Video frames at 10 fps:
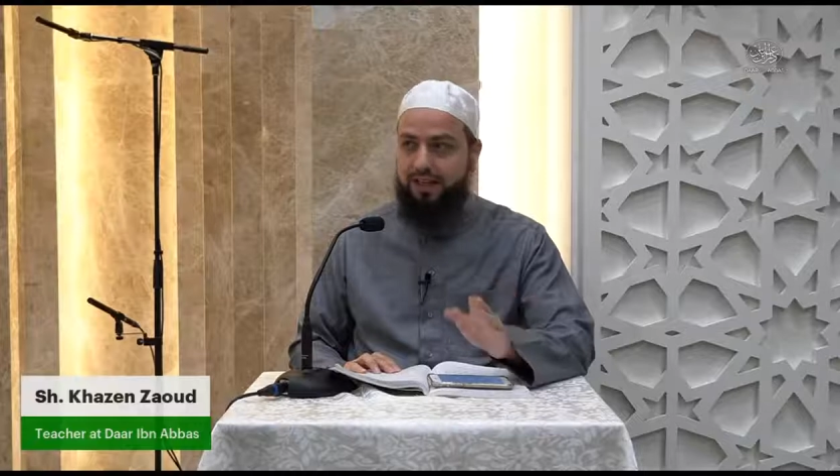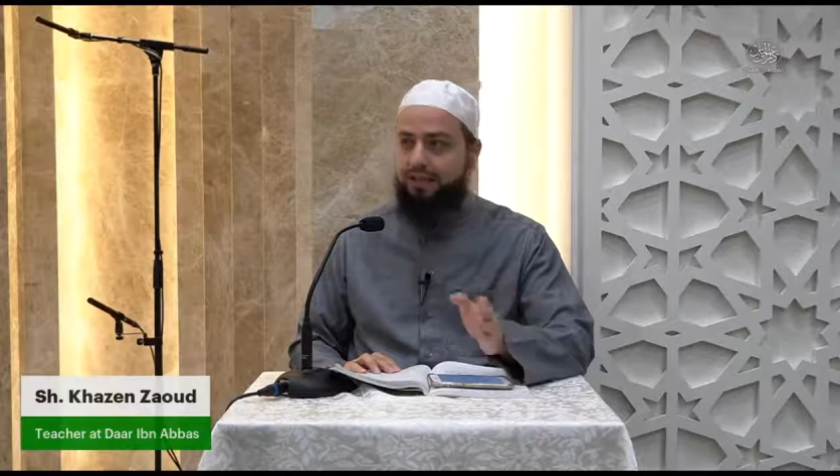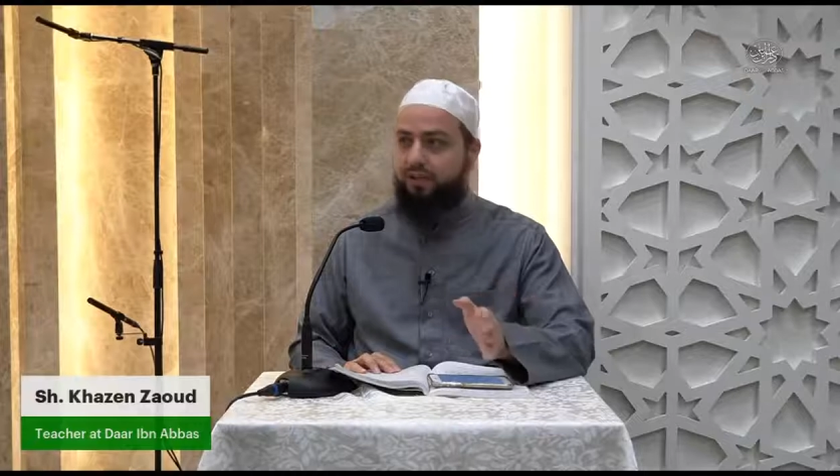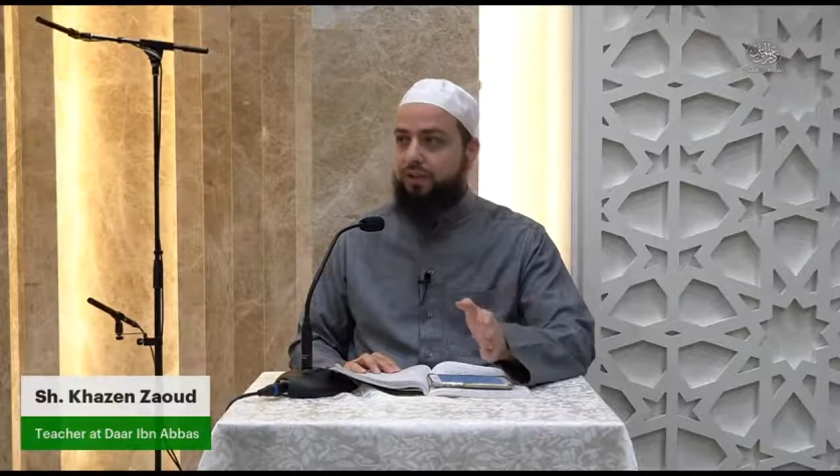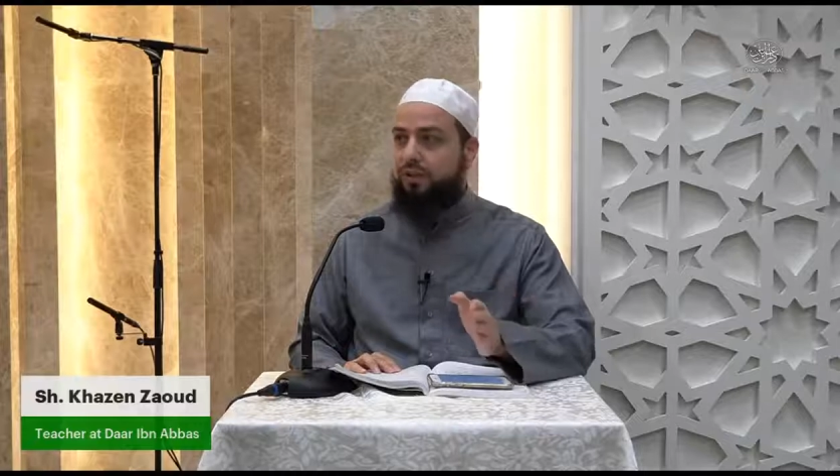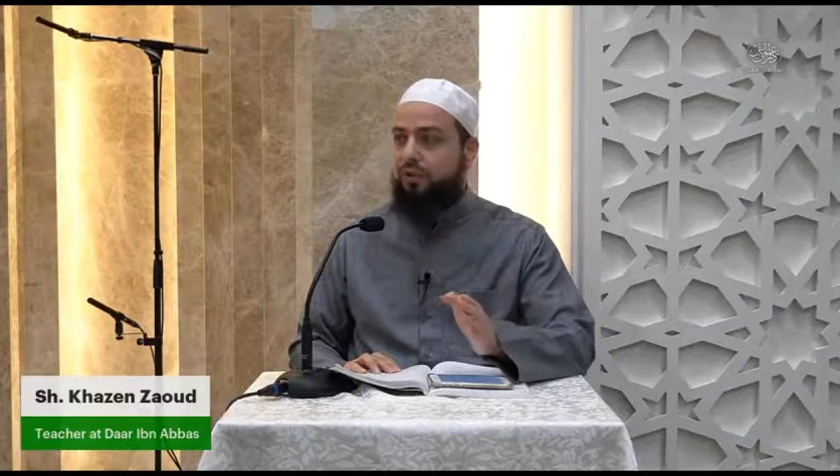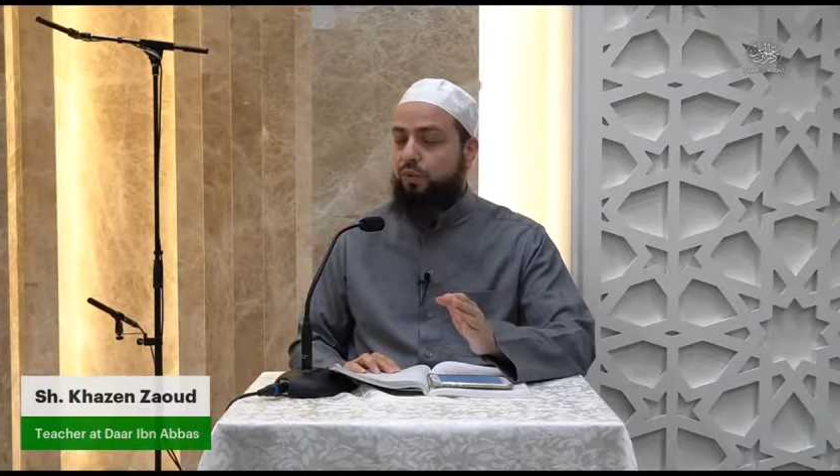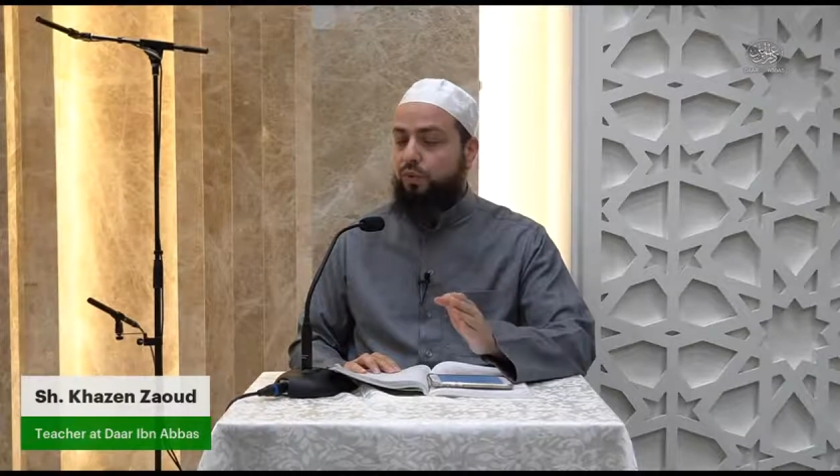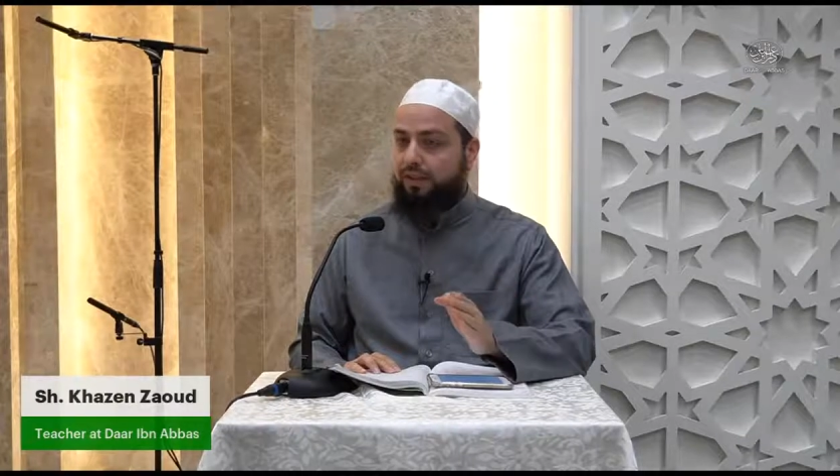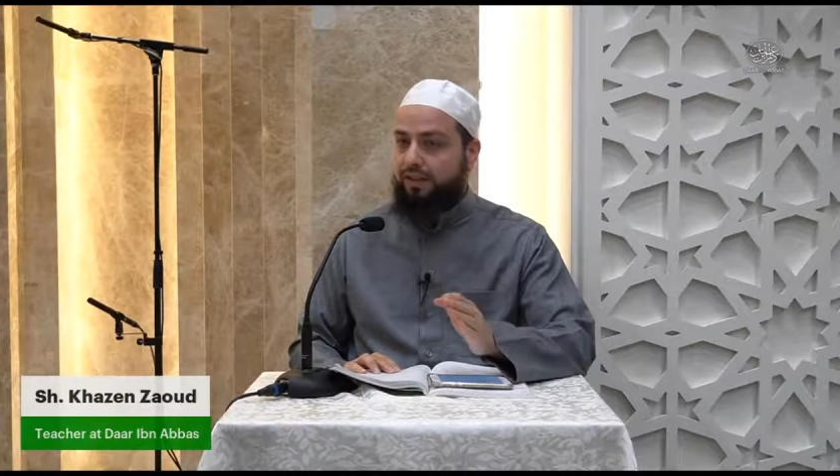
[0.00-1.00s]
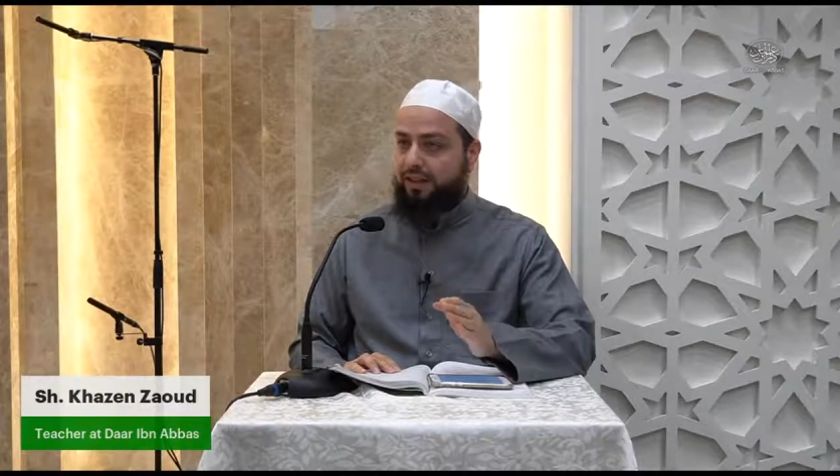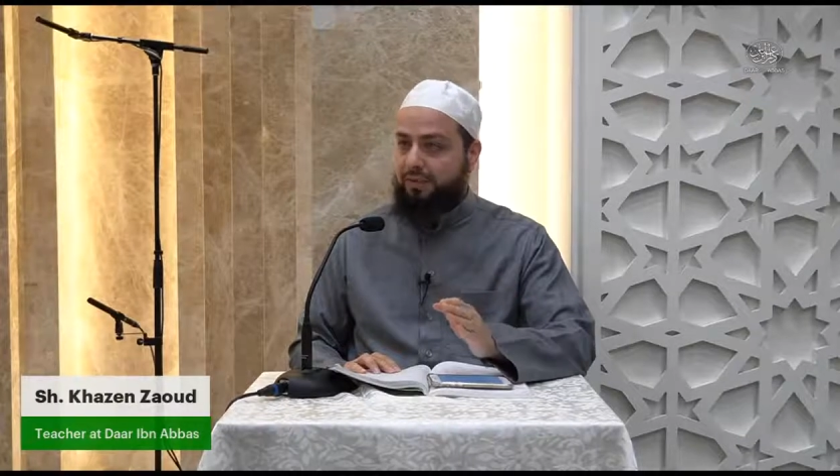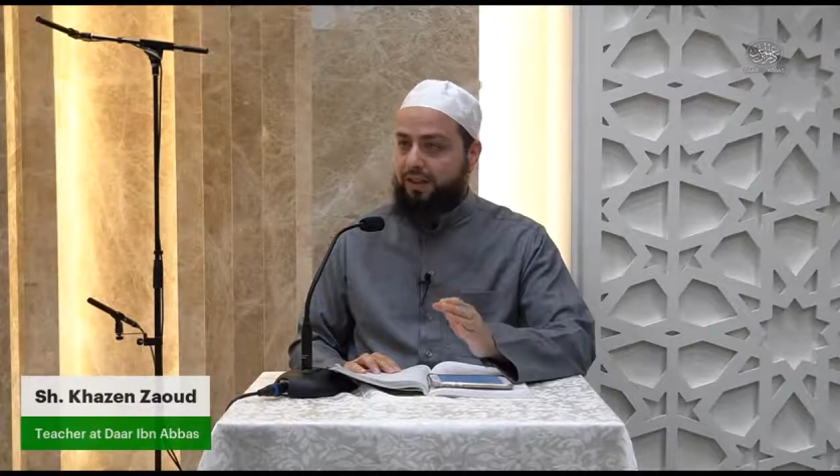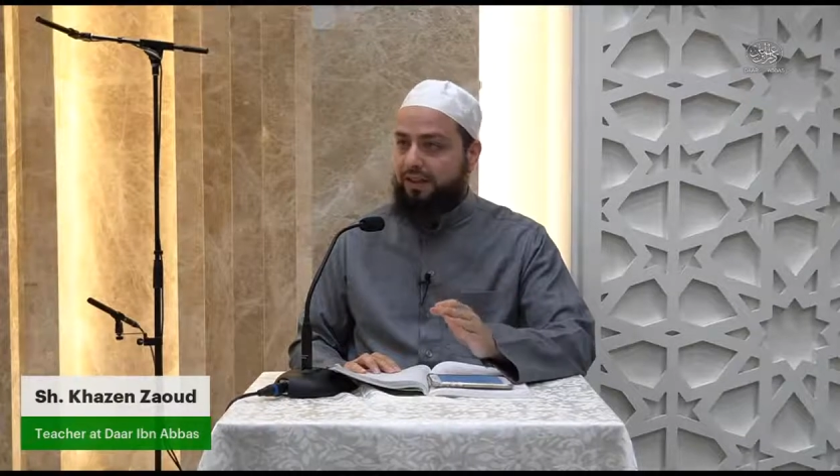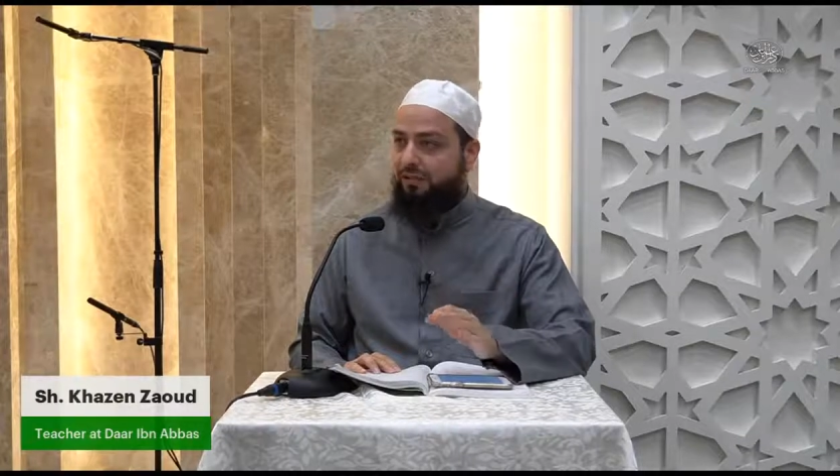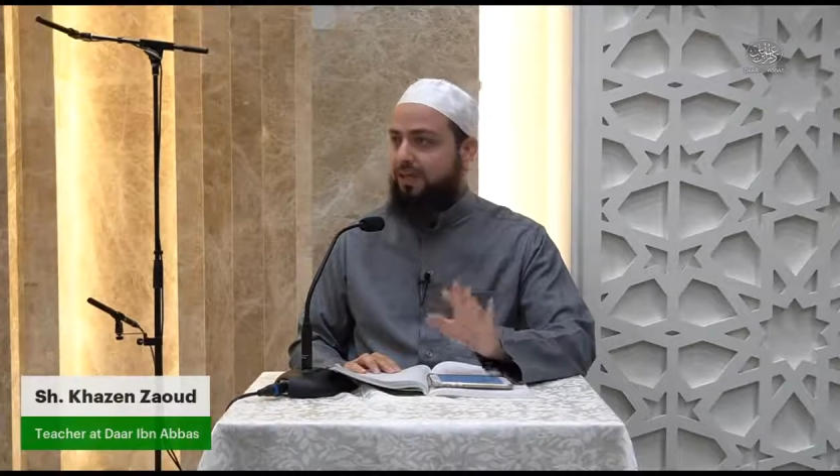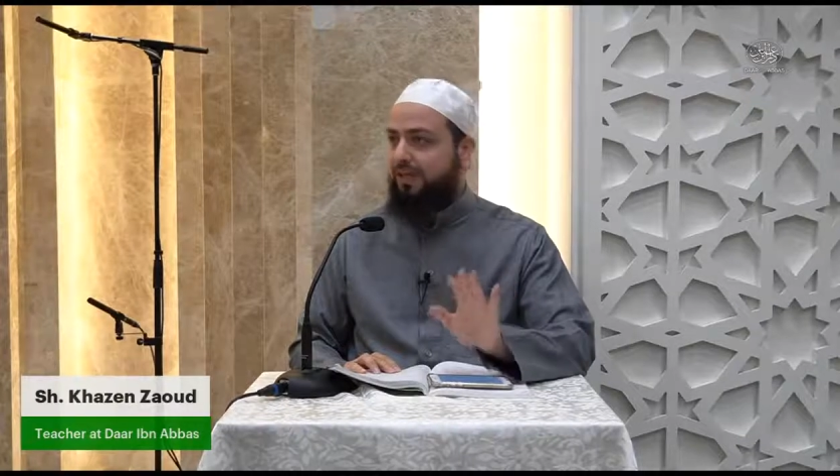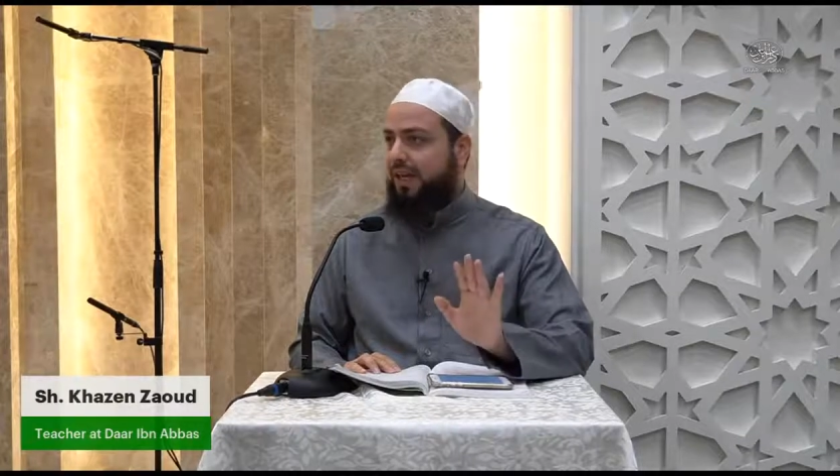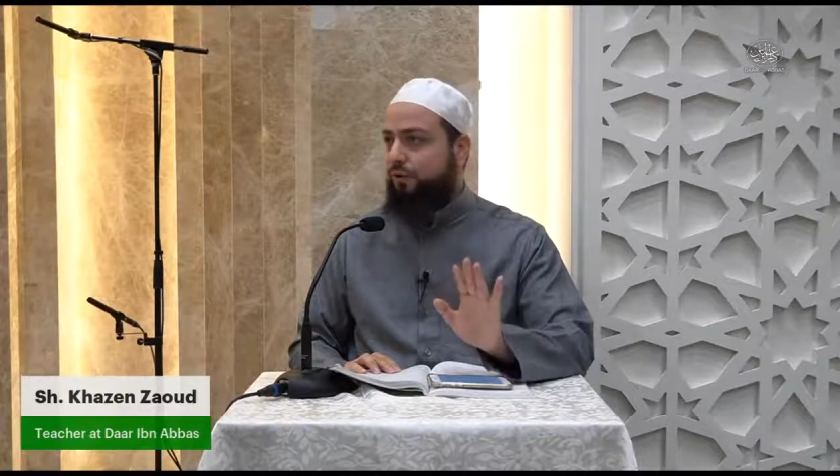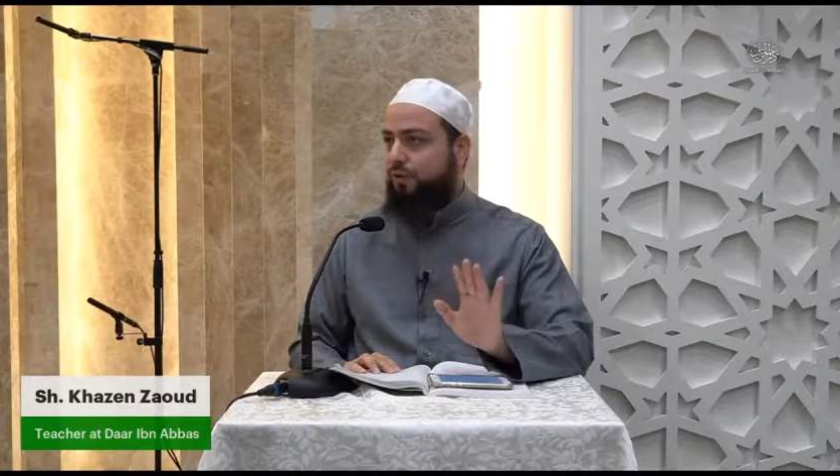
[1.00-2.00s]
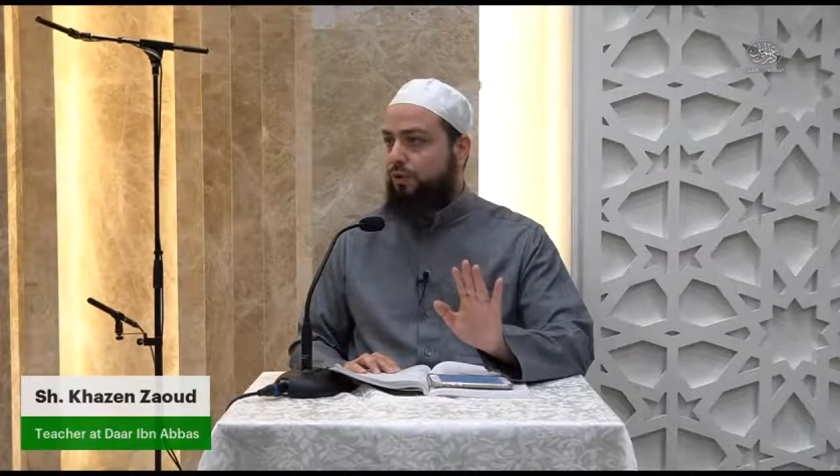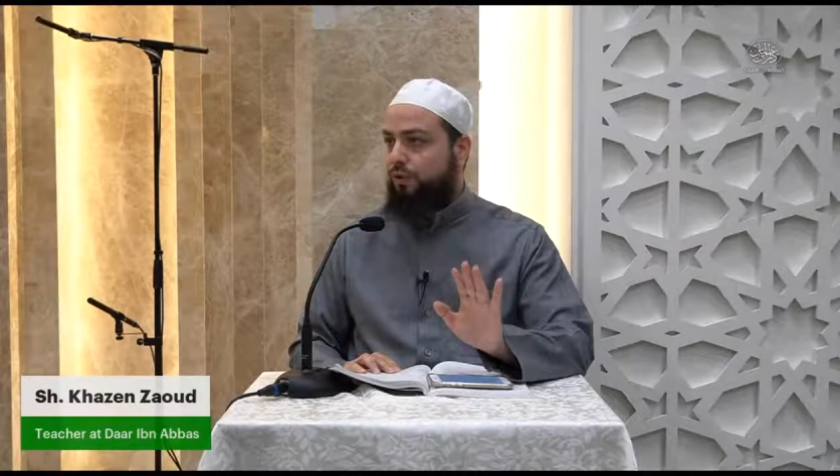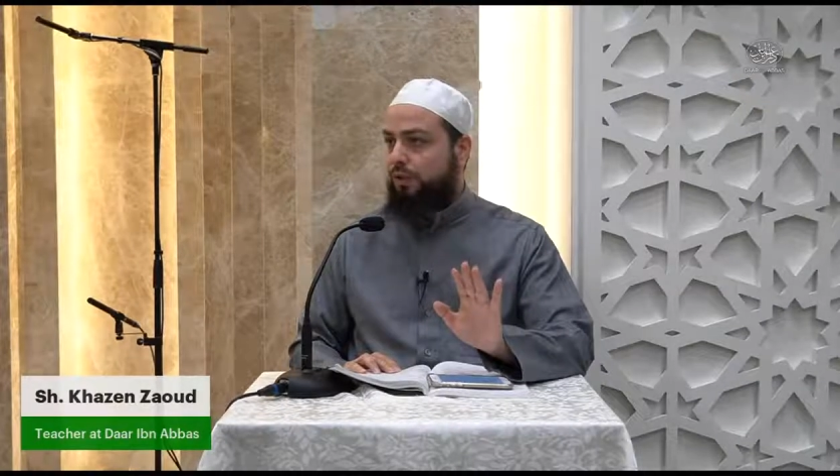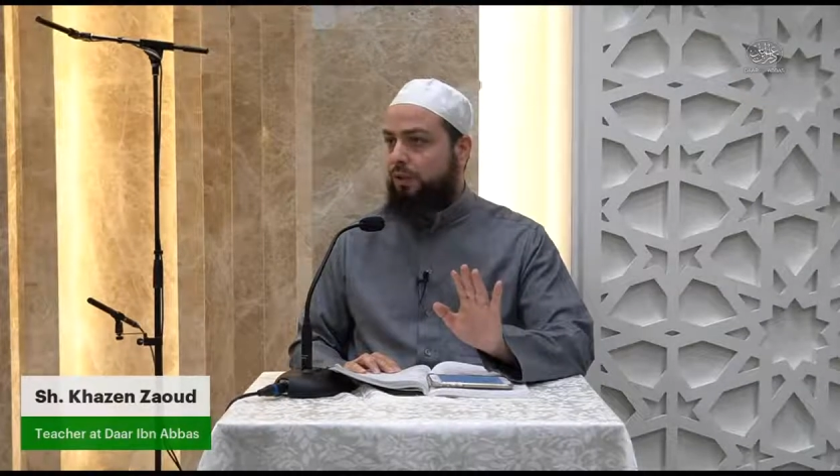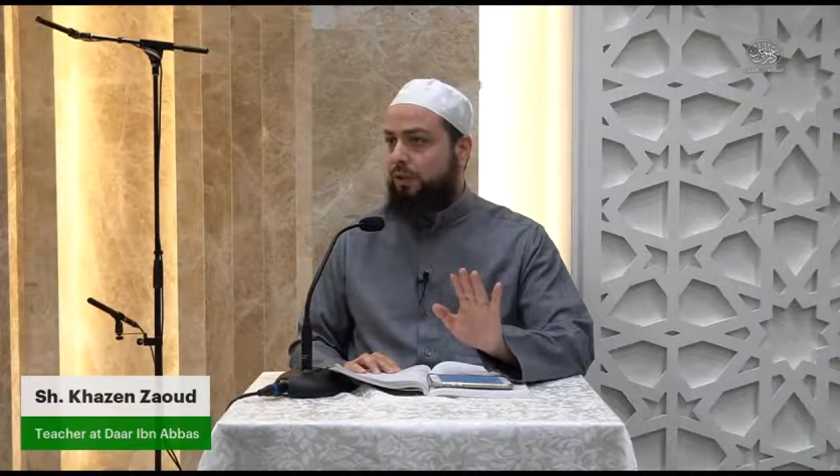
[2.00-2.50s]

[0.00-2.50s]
and he turns it towards the qibla if he is able to.